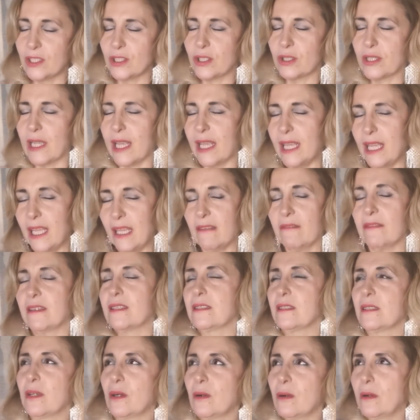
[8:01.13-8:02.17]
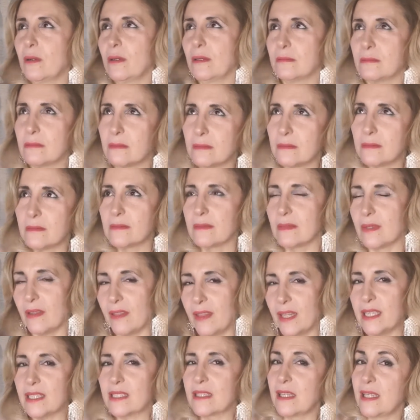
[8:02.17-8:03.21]
So say, even though
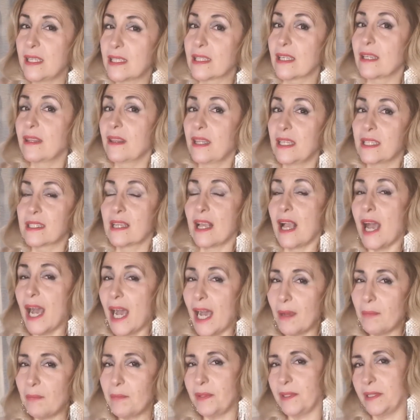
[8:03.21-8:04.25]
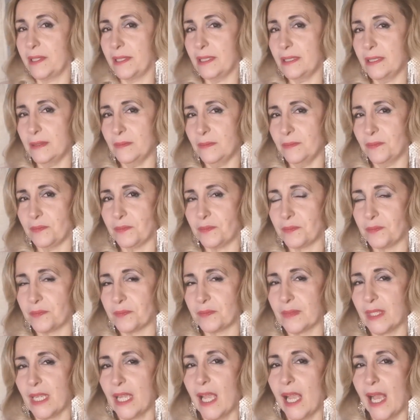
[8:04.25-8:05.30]
this and this happened,
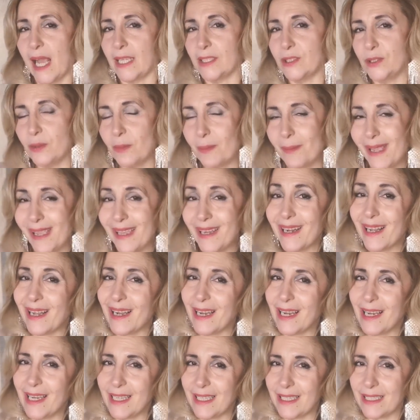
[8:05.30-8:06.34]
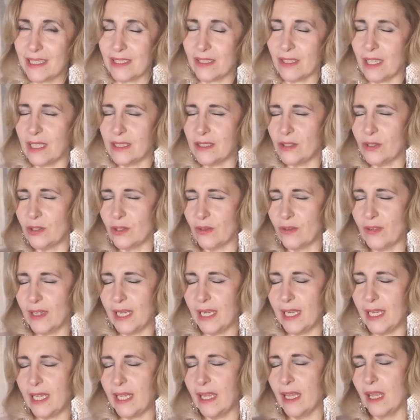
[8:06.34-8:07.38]
and you made a list, and you
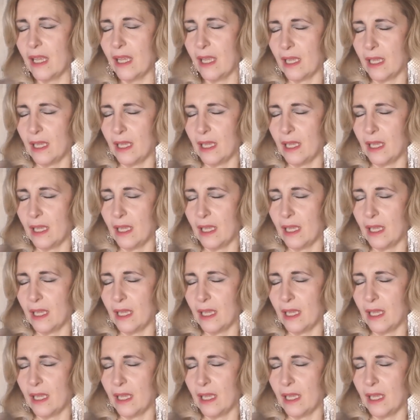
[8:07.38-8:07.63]
really